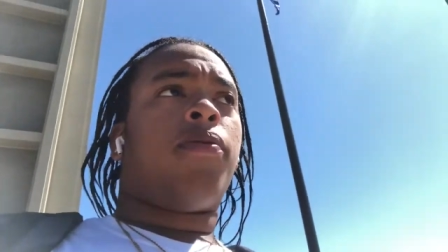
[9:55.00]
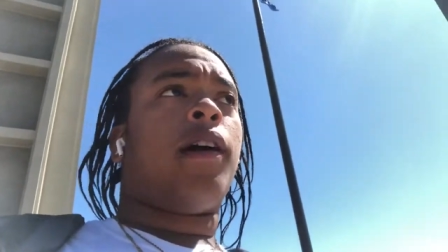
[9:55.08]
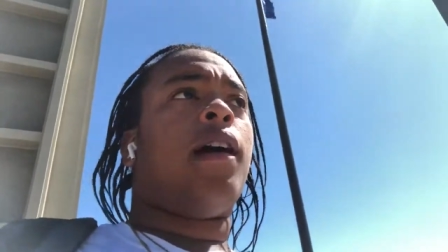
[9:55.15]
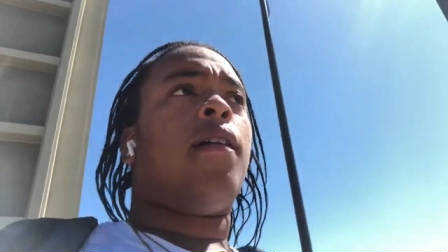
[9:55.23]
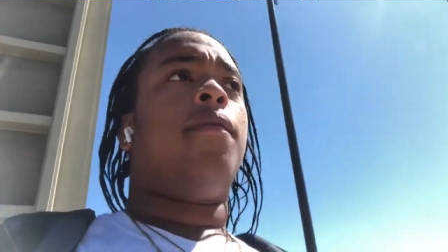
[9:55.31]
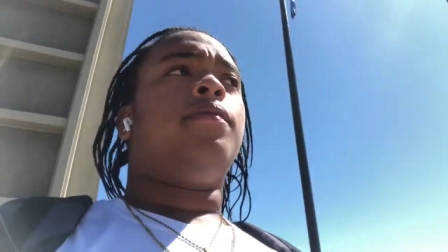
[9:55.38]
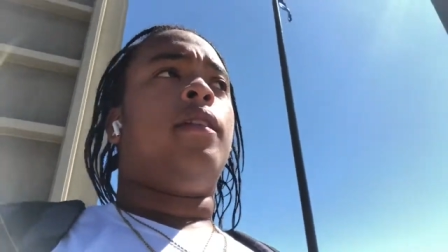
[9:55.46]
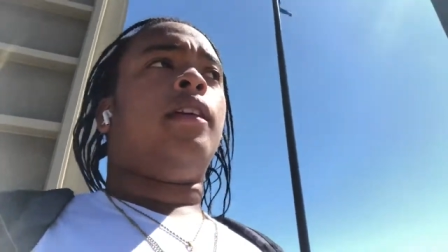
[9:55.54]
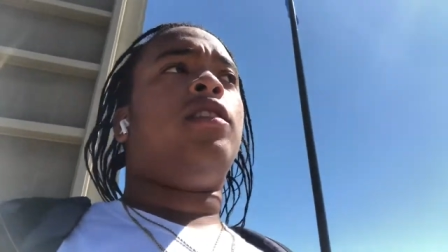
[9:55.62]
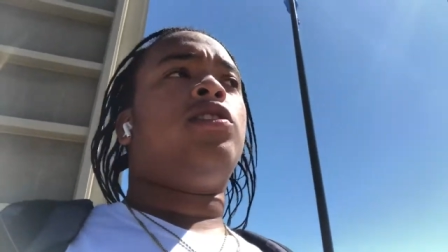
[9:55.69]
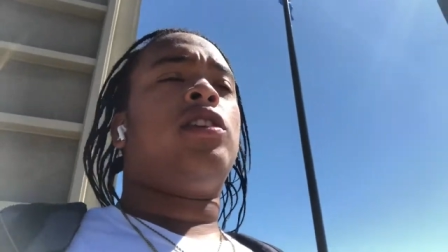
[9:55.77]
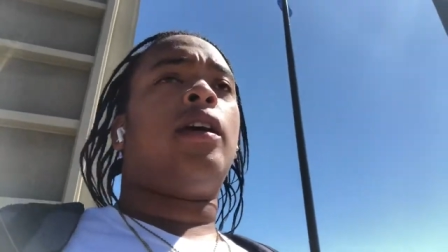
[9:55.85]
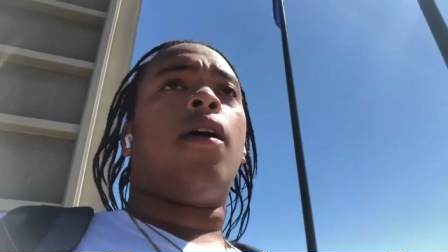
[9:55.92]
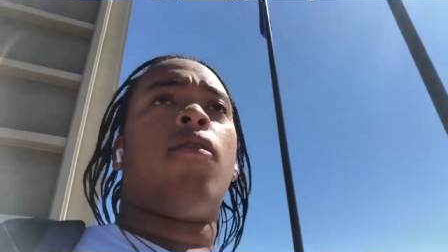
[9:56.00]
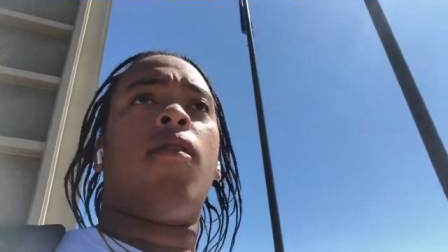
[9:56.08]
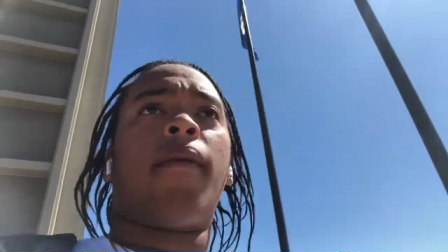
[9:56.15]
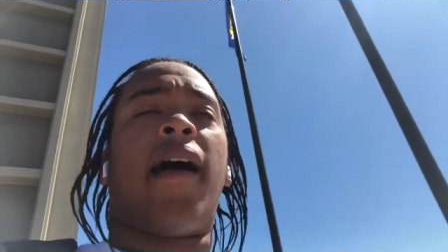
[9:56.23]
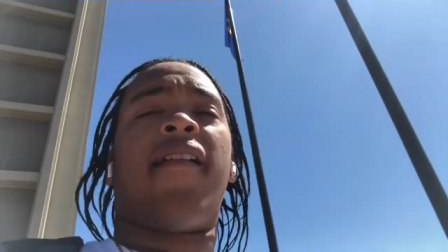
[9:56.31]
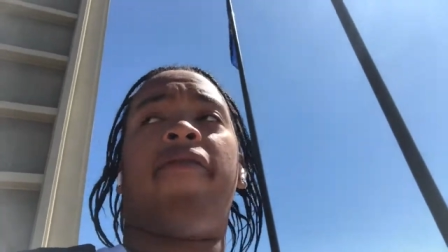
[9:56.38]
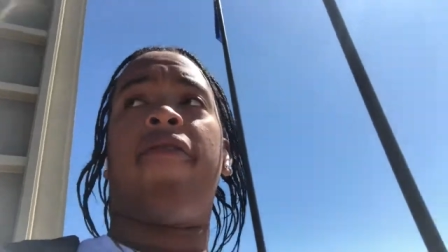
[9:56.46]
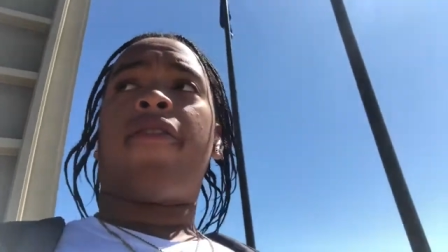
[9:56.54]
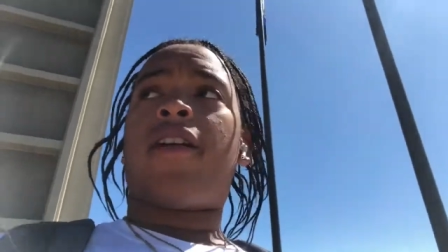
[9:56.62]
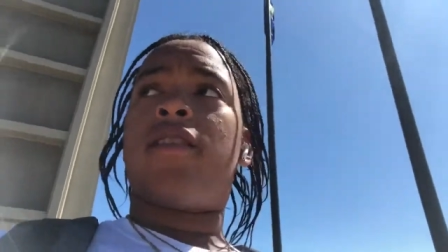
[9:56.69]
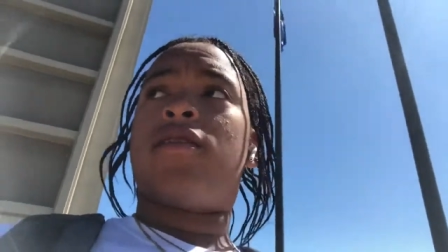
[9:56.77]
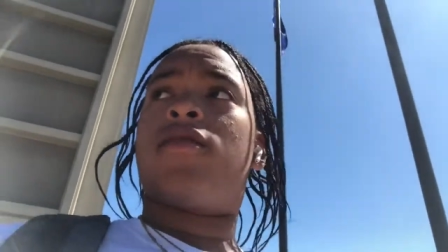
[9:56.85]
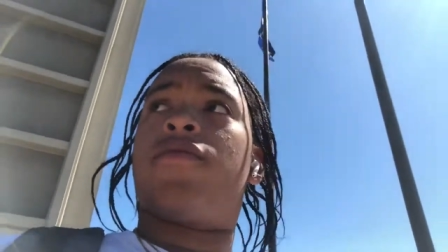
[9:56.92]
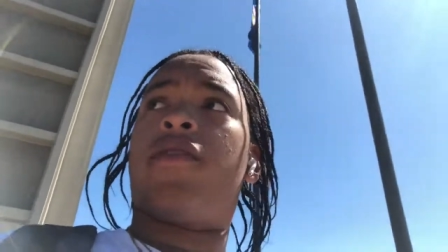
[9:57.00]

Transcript: Probably chill with my friends